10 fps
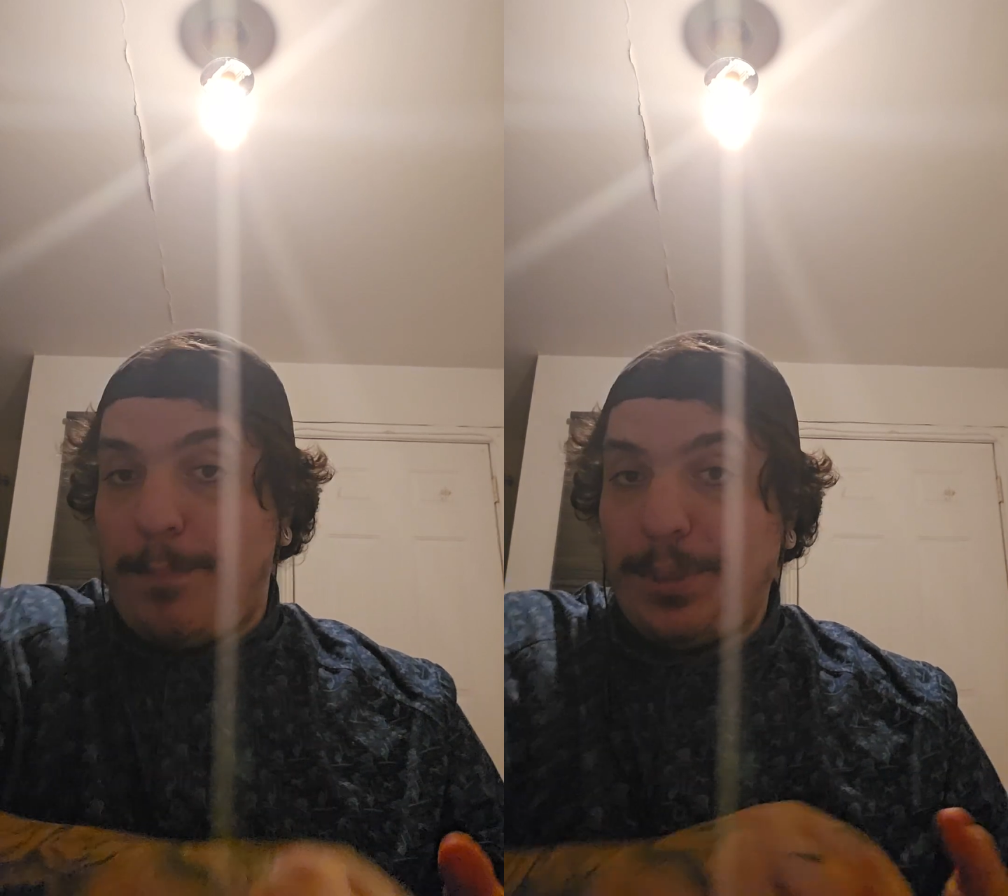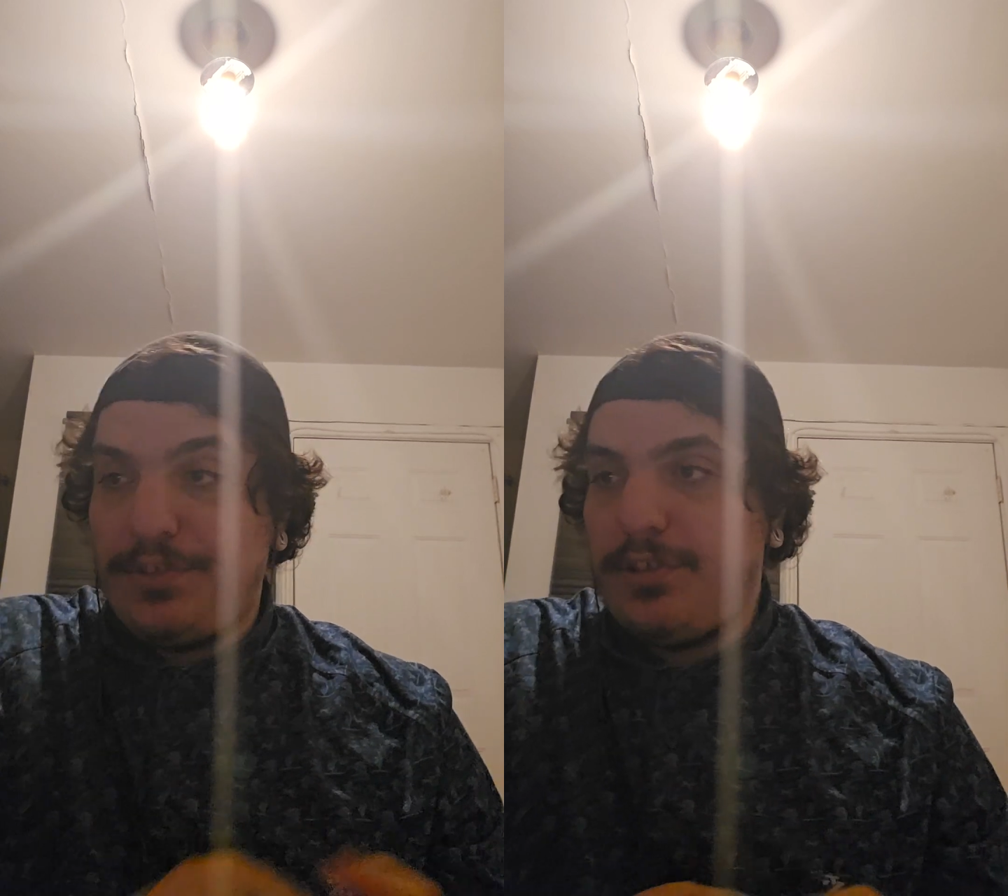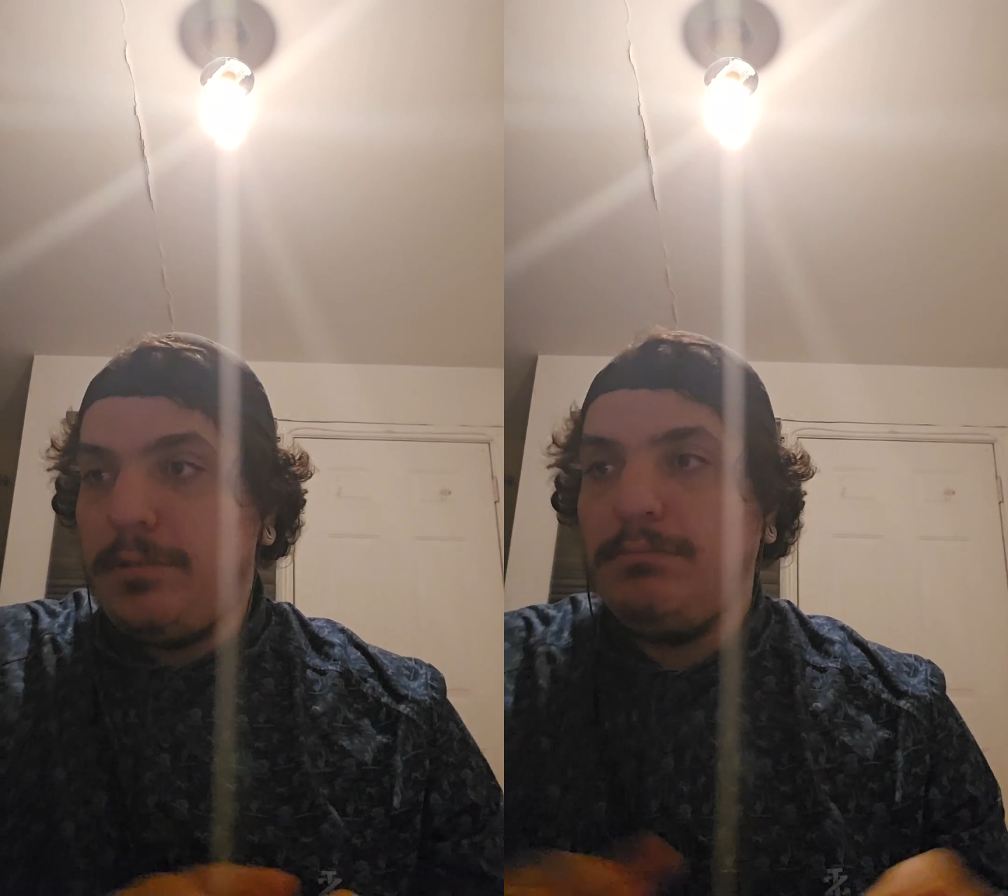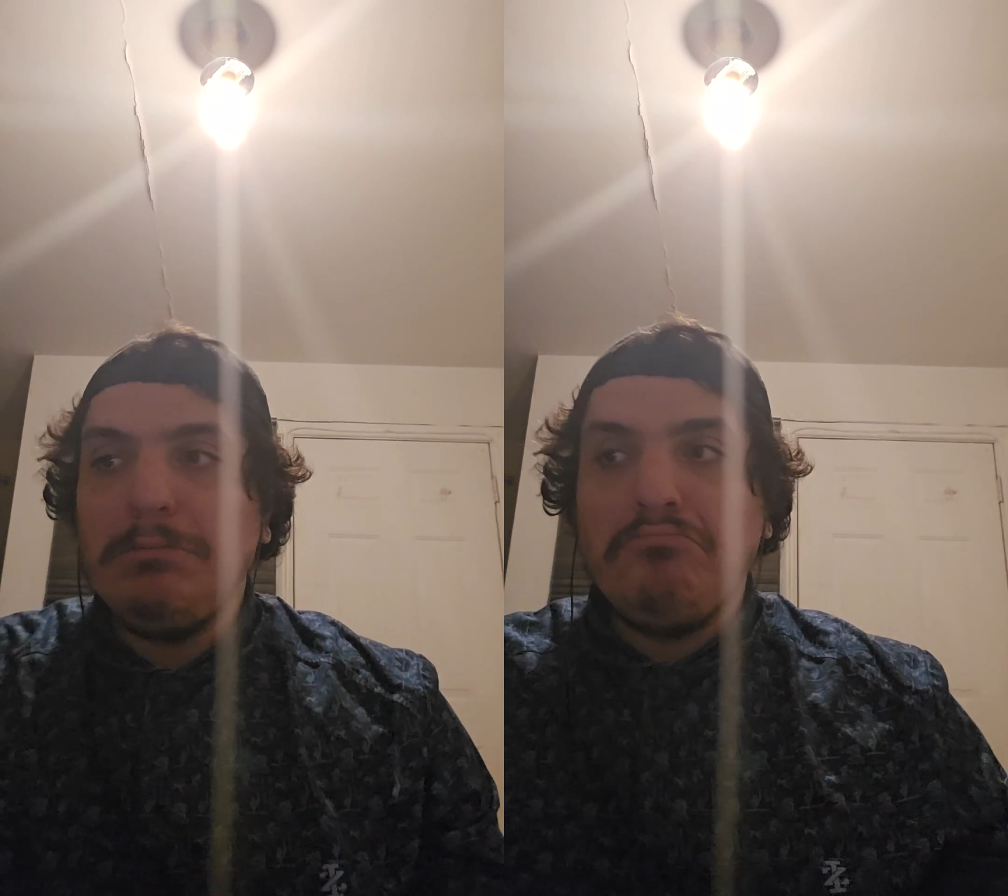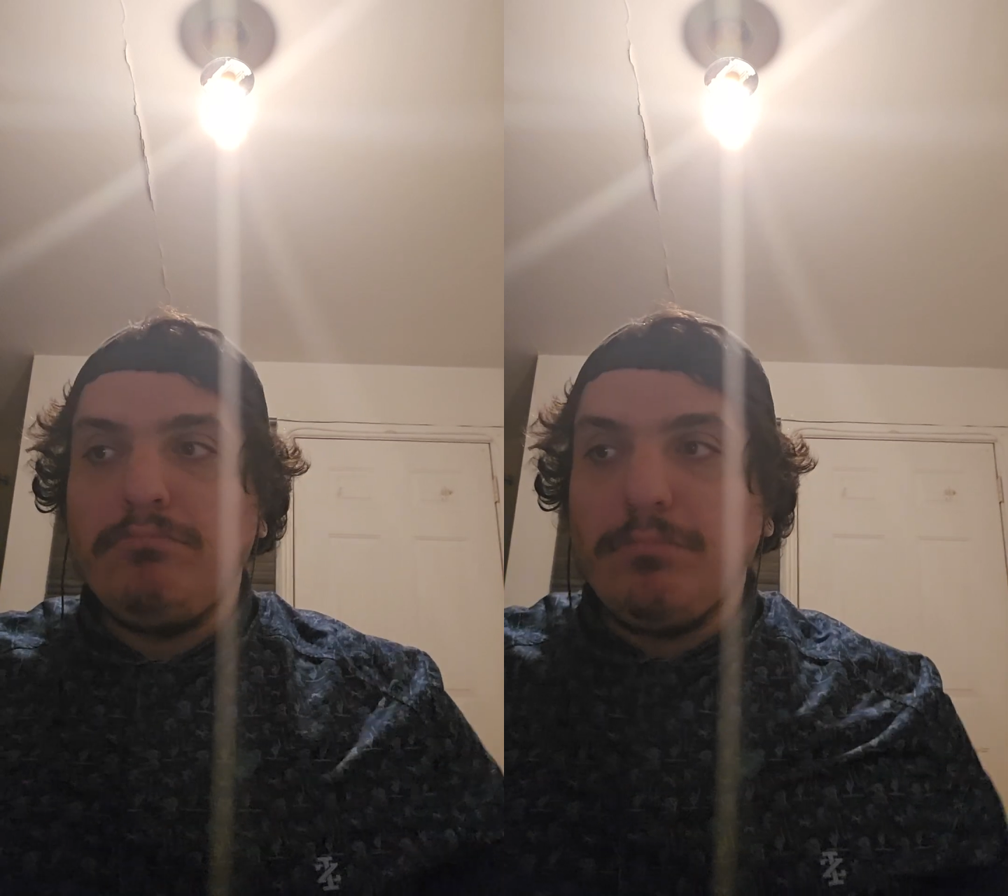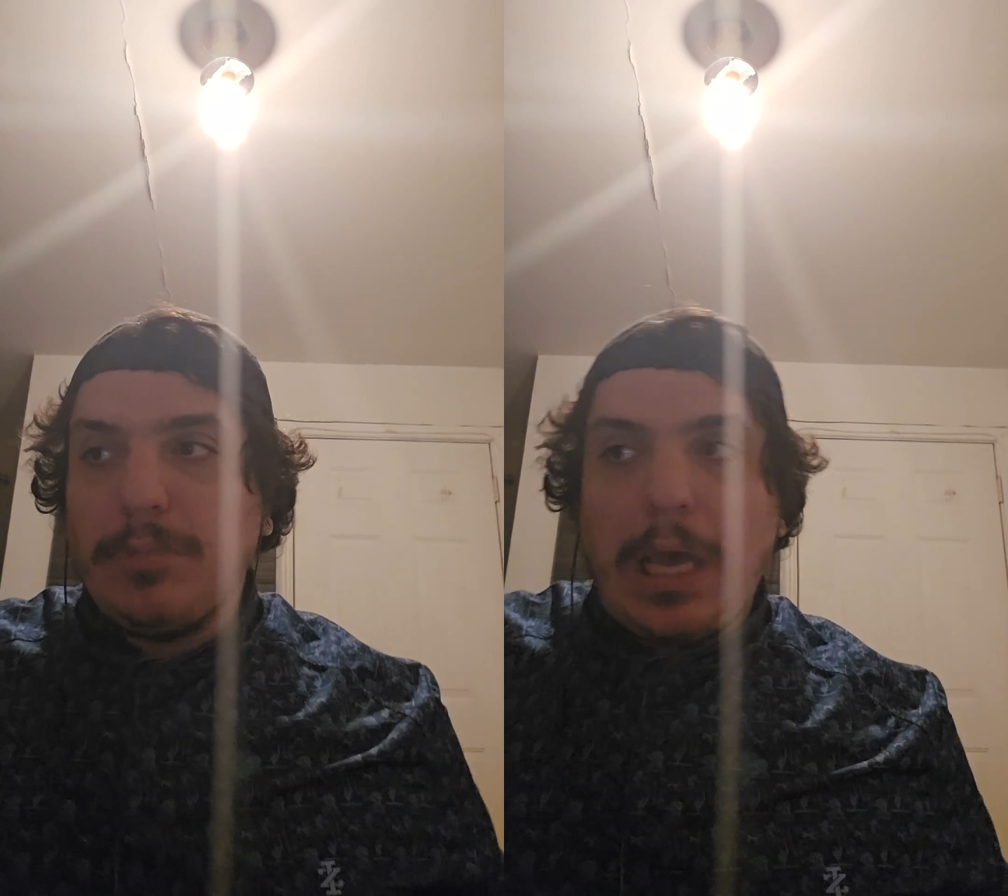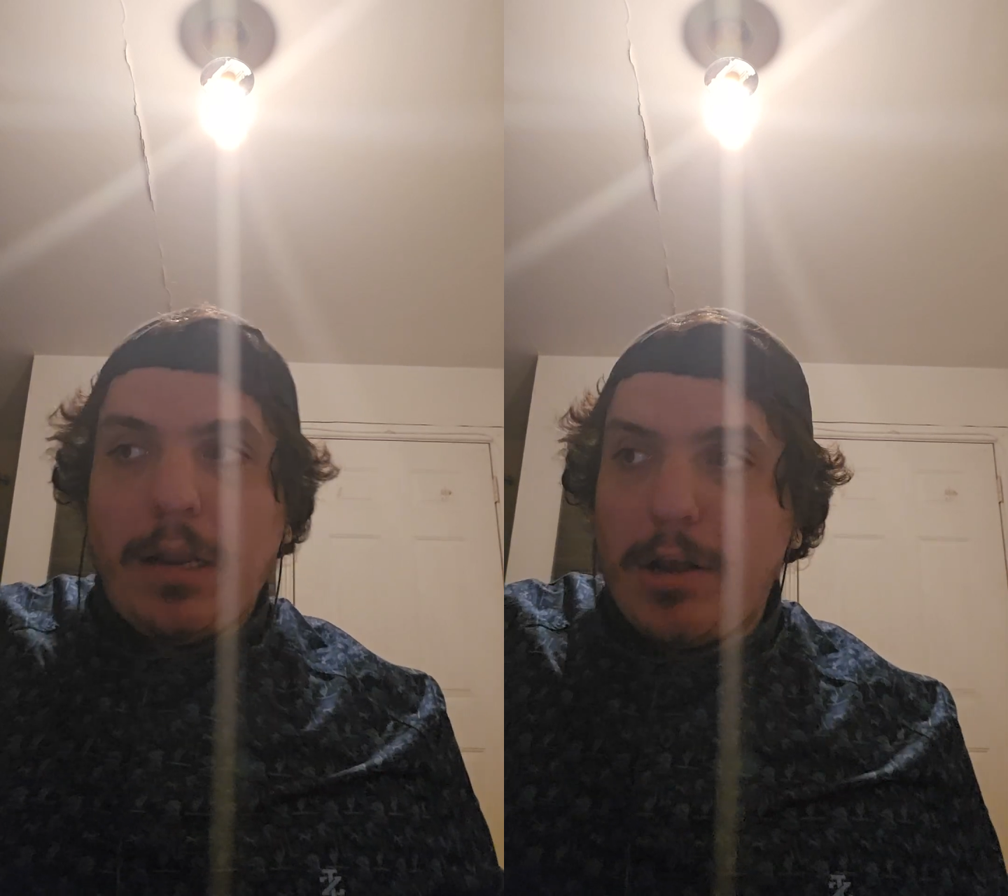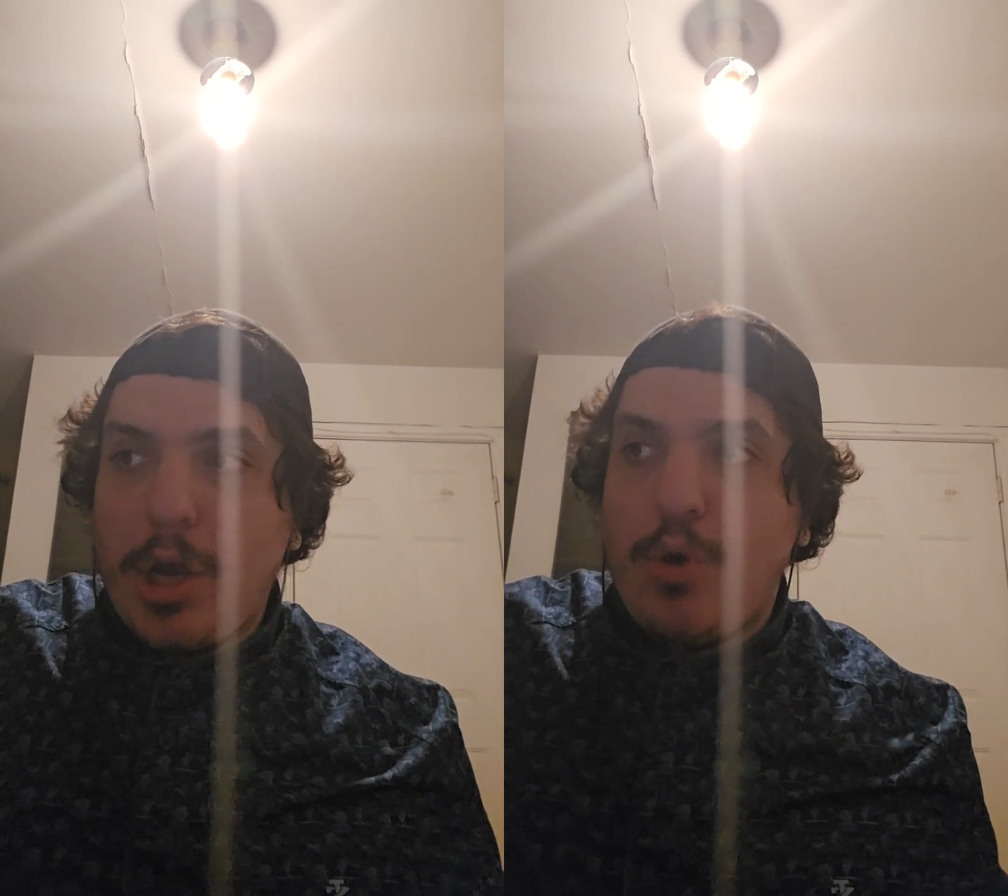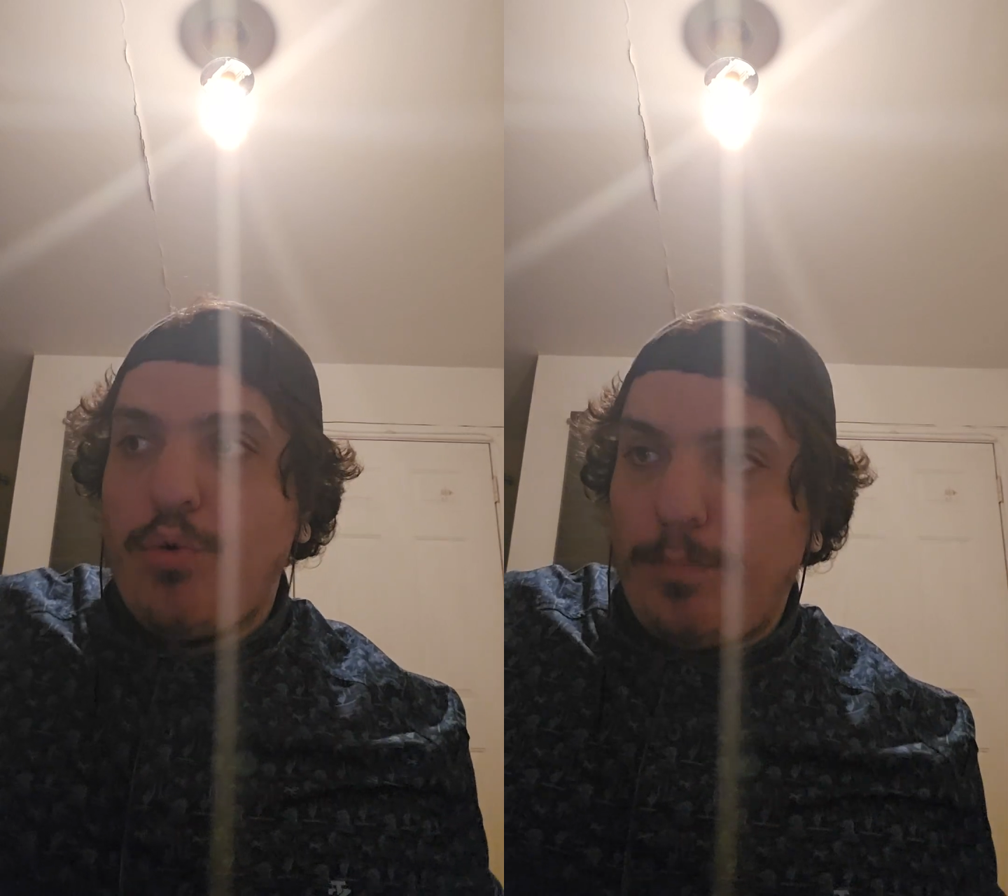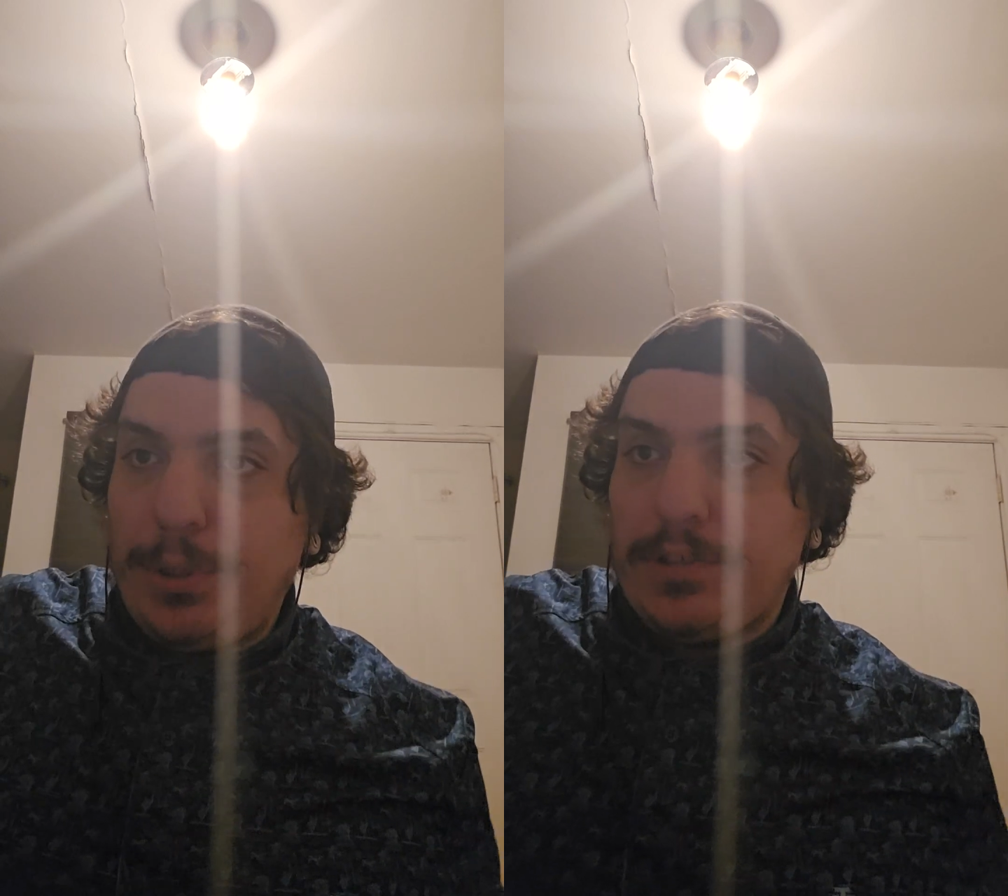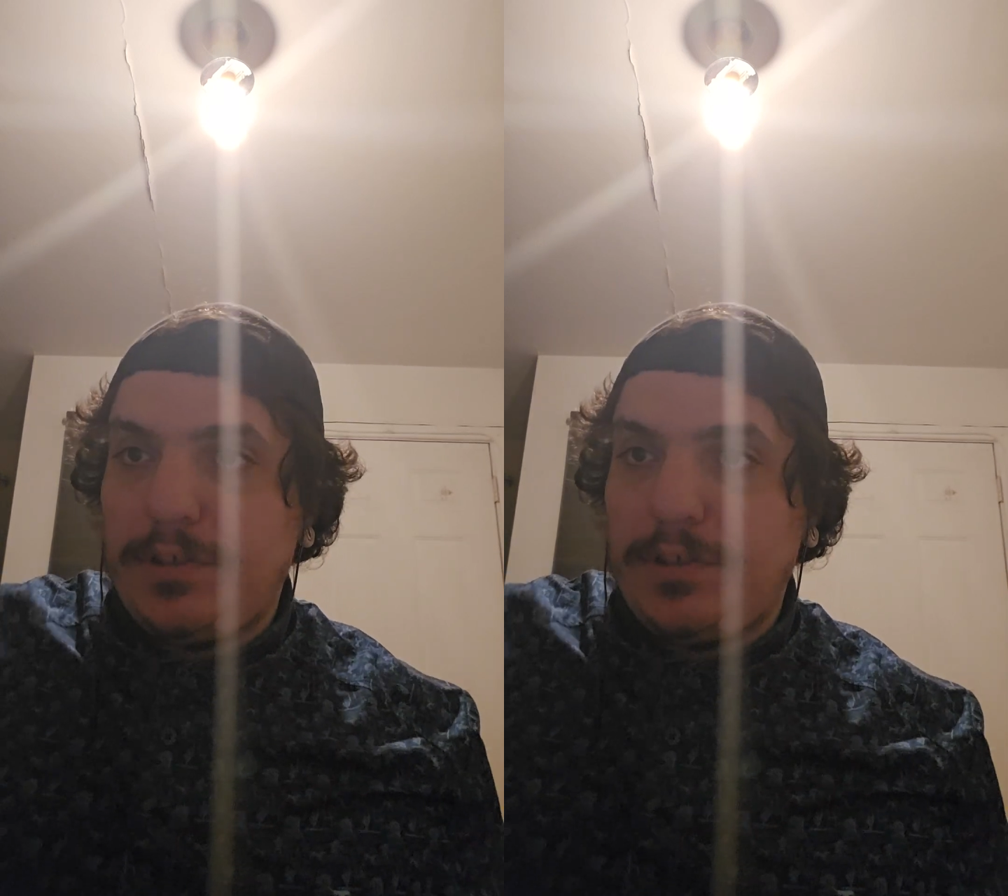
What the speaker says: a person, kind of cool